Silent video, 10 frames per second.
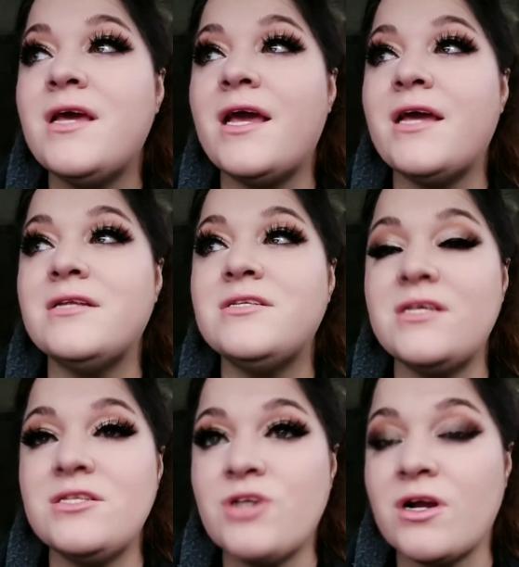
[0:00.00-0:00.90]
And
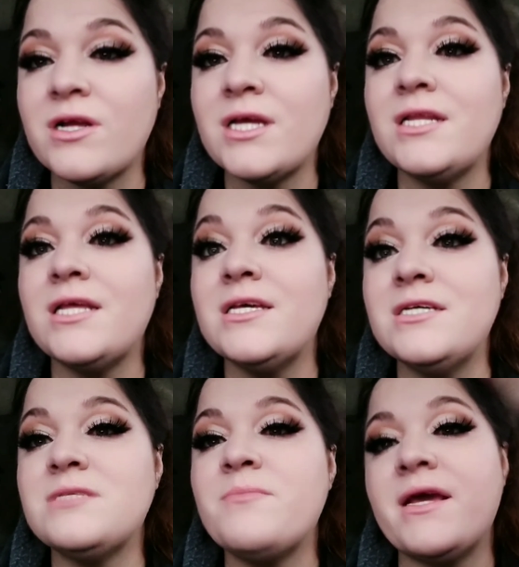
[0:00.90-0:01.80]
djarin
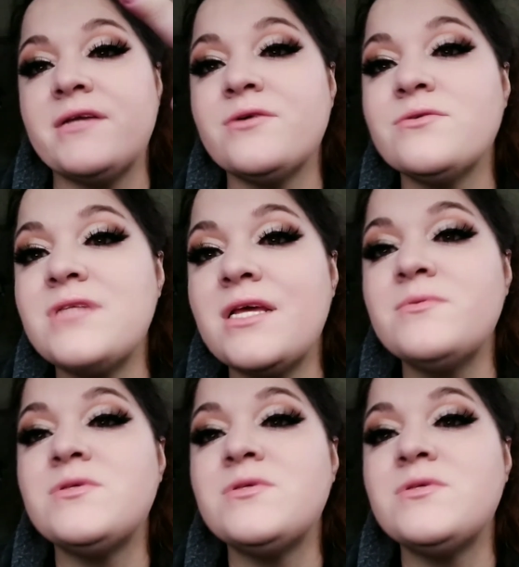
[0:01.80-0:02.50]
is Mando's name.